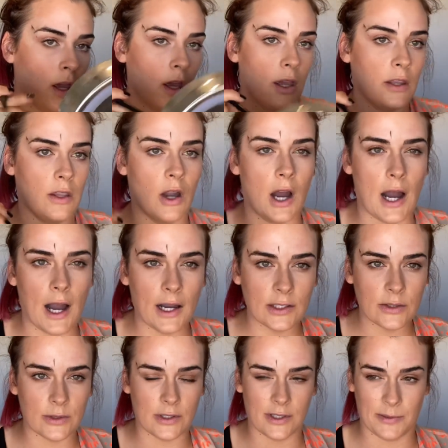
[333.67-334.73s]
Your arch,
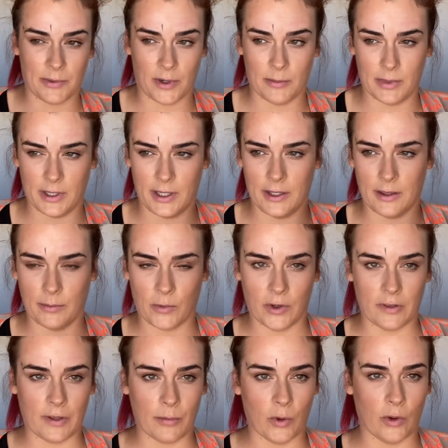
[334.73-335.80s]
which is probably the most
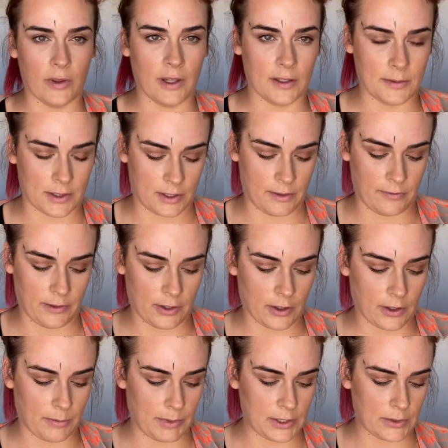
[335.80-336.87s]
important thing, especially if you're going to
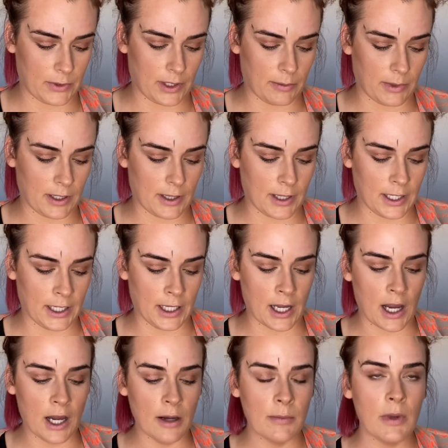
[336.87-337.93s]
be doing a bit of cleaning
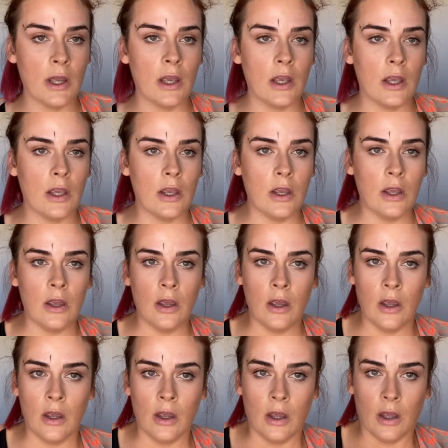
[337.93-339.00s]
up.
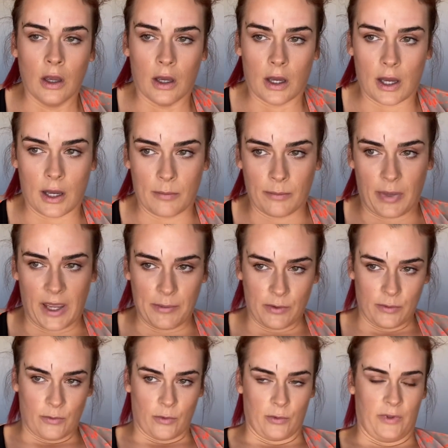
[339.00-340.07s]
People will
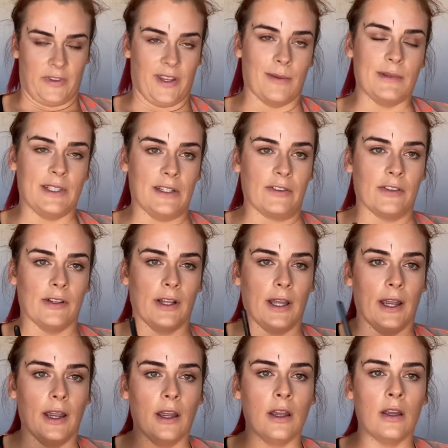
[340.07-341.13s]
wall this up
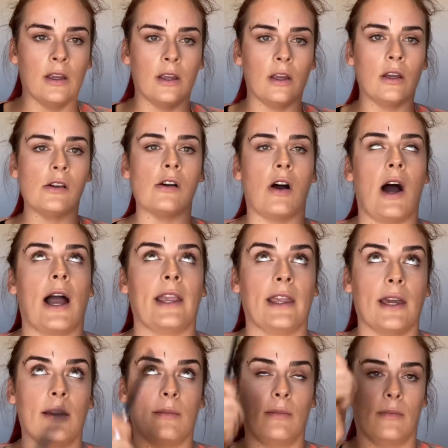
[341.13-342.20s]
differently. I
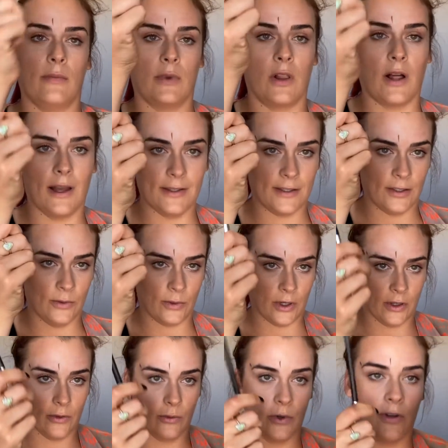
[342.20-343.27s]
get clients to look at
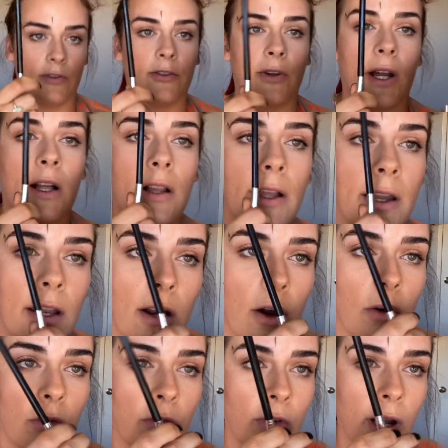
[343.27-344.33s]
the roof directly and I'll
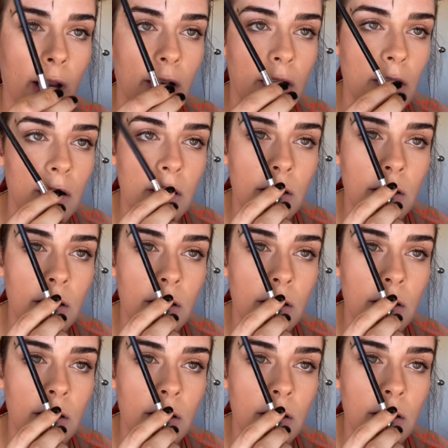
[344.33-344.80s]
run